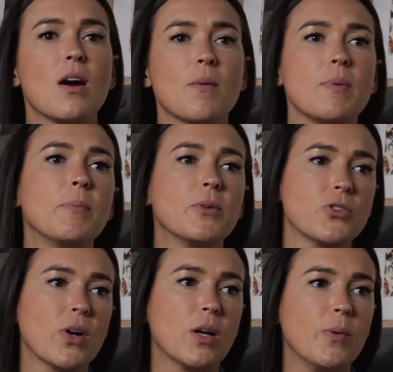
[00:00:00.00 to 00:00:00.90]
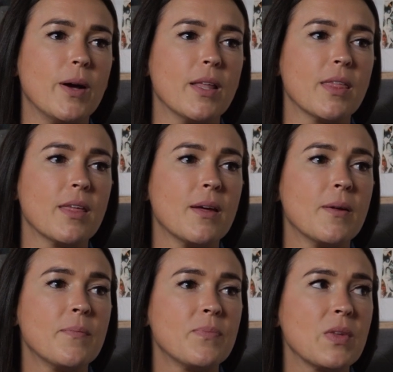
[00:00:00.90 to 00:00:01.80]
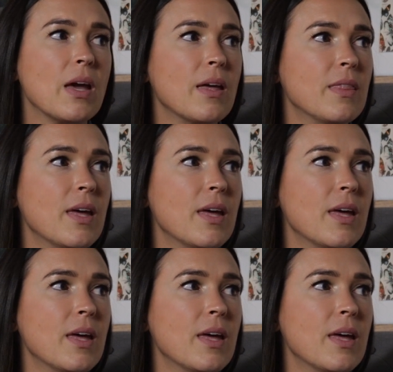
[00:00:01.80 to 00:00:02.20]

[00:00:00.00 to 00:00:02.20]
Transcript: our people struggle with and yeah.